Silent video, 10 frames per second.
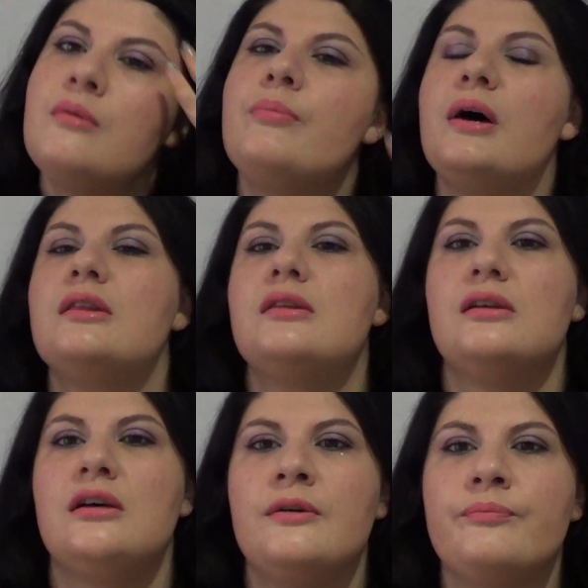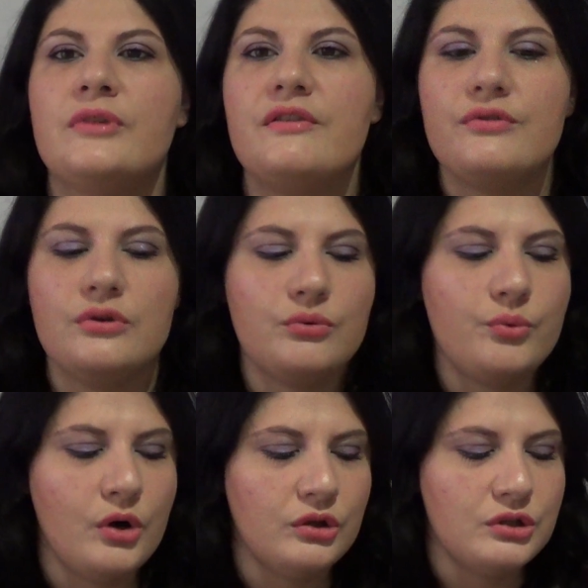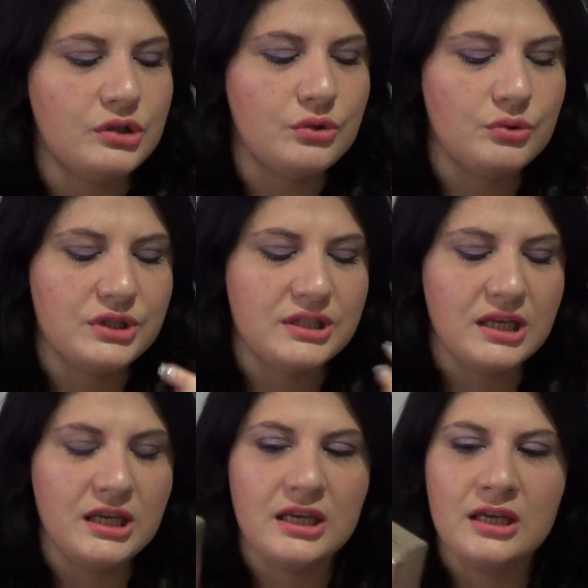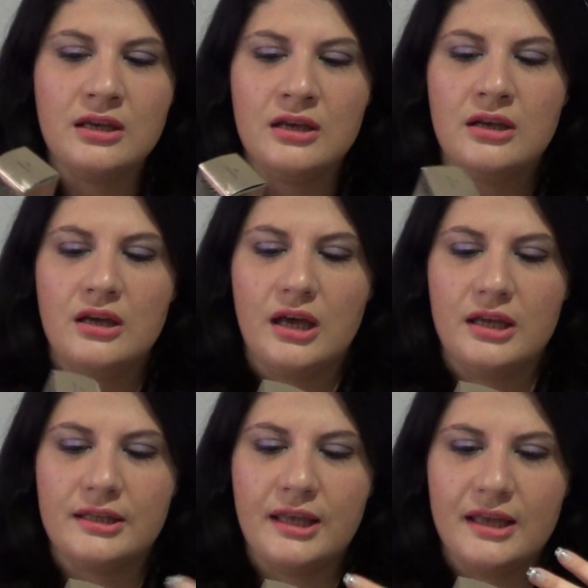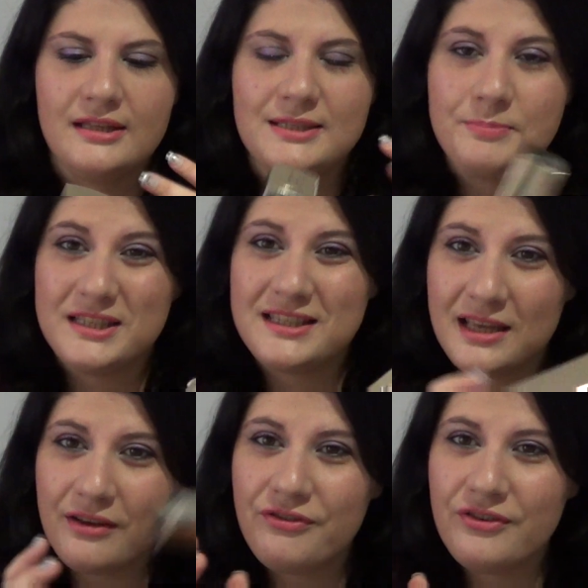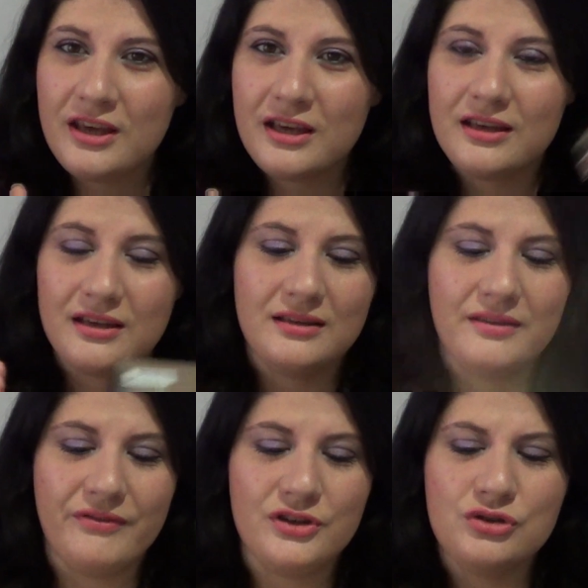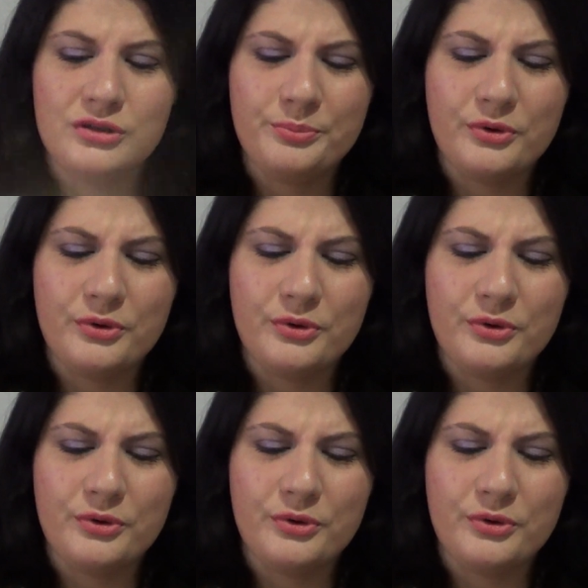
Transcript: but if you want to see and get specific individual